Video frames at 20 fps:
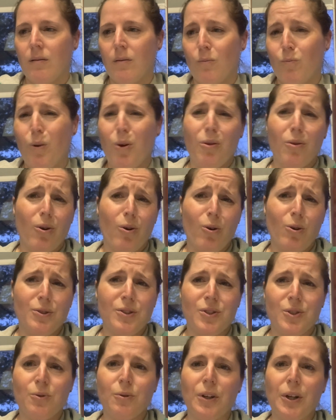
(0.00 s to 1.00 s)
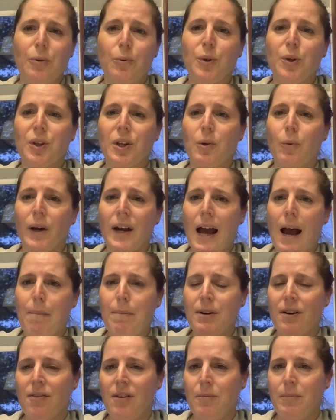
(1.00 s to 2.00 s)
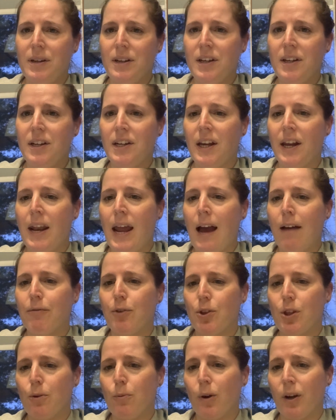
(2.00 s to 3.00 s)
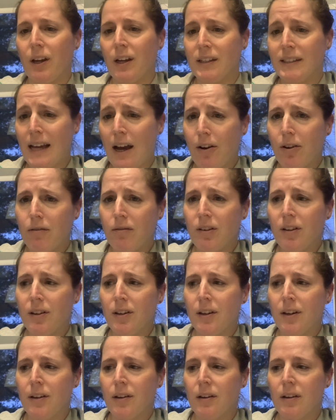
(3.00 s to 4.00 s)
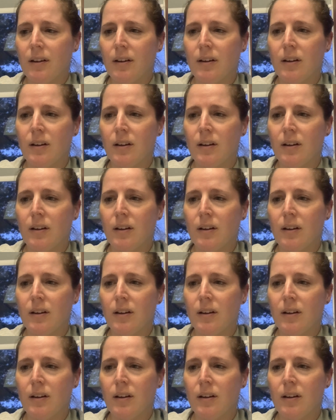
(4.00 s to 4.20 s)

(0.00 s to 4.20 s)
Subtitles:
well, their whole story, really, what happened to them in Eden after they were kicked out of Eden,